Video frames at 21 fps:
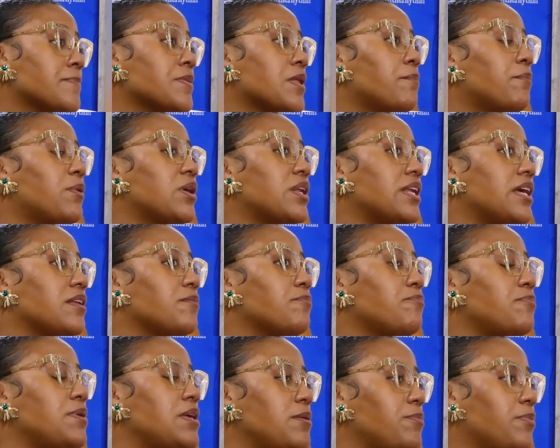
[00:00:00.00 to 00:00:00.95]
But then
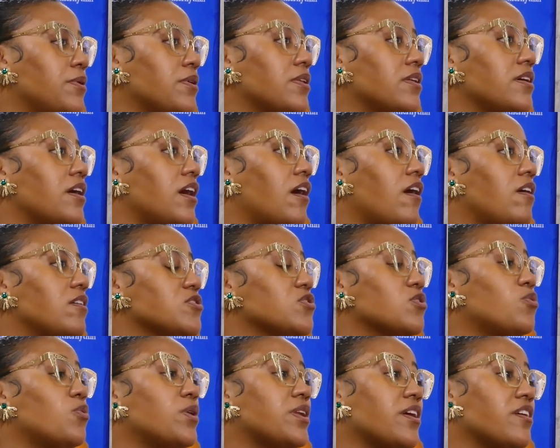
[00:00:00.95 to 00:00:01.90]
people
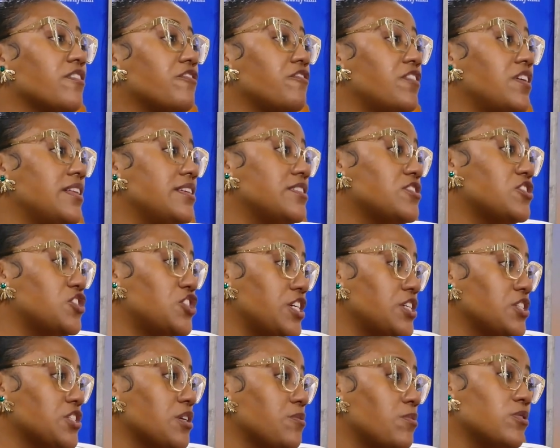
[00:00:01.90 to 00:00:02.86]
also, when their feelings
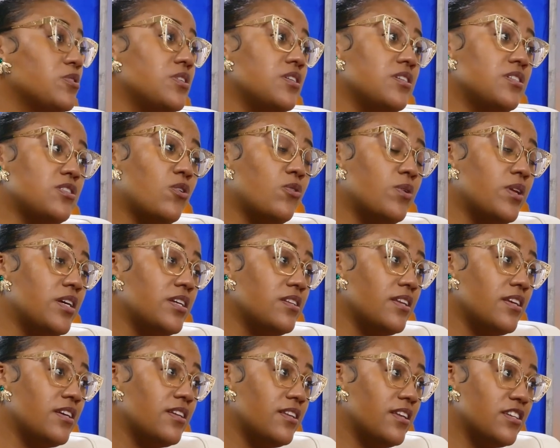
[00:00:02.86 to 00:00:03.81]
change about it, is how
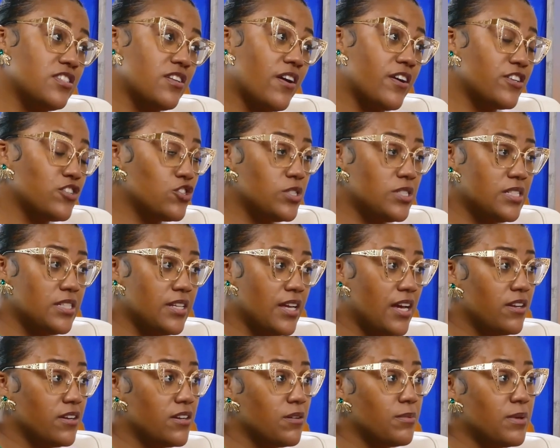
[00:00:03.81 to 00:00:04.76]
they start treating you
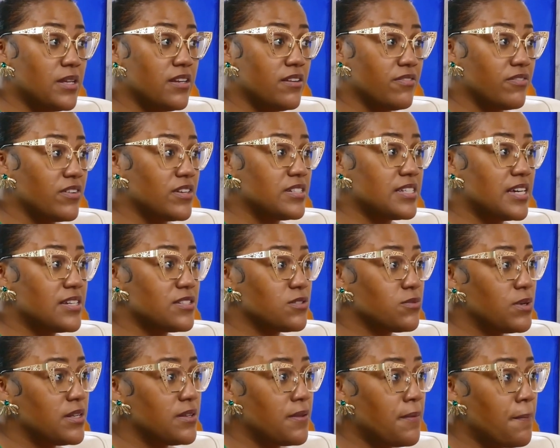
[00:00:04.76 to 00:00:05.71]
a little bit different as
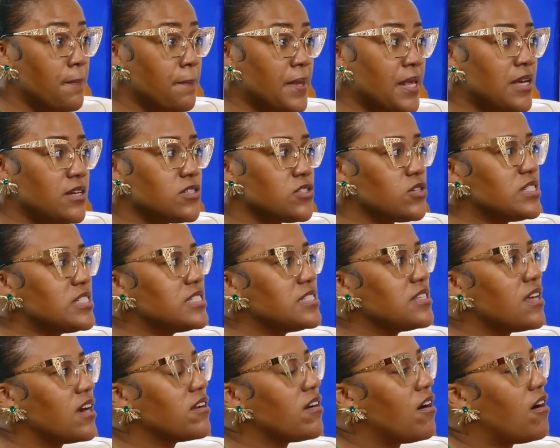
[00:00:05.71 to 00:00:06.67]
well. So it's
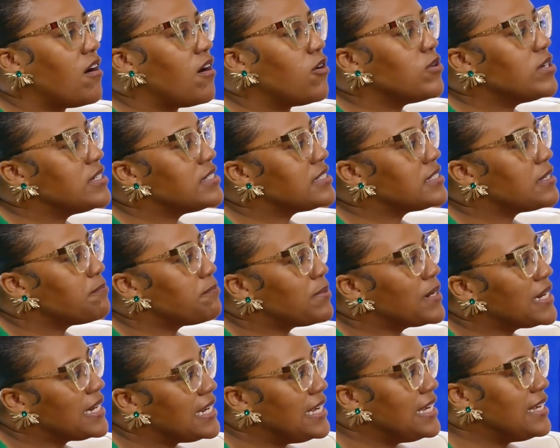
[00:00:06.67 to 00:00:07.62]
not always
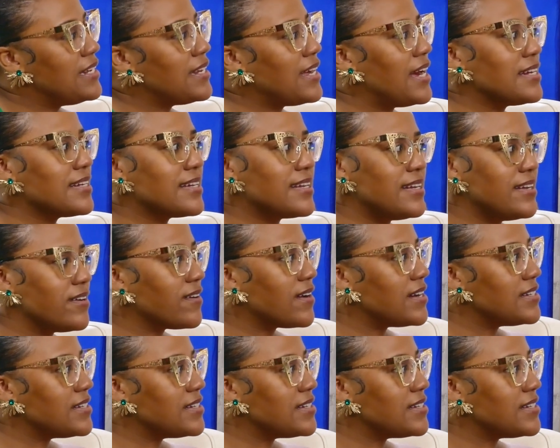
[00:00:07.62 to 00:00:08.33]
plain and clear